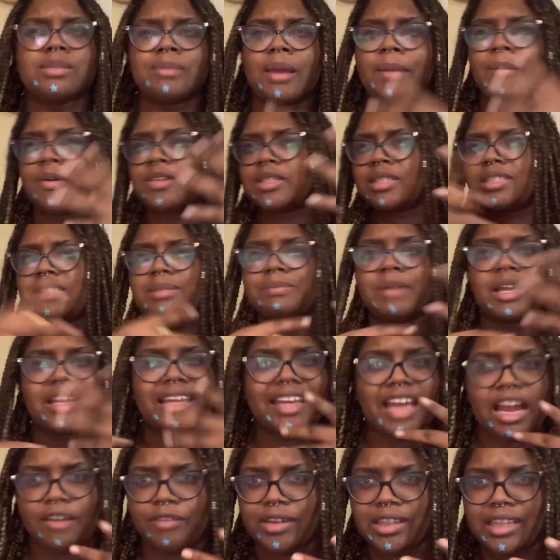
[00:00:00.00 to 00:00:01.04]
maybe I was
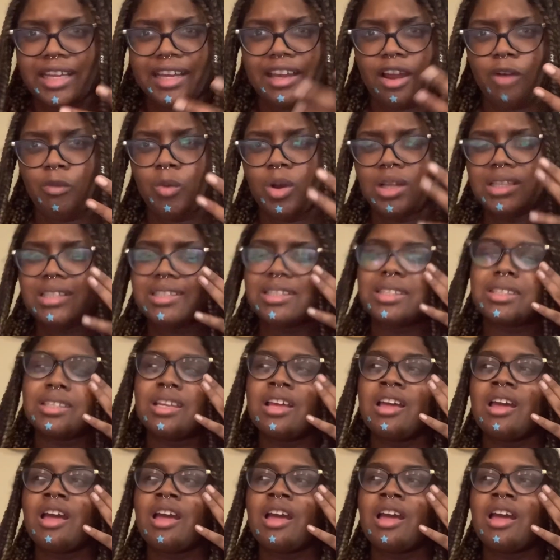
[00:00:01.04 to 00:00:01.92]
smelling everything at once.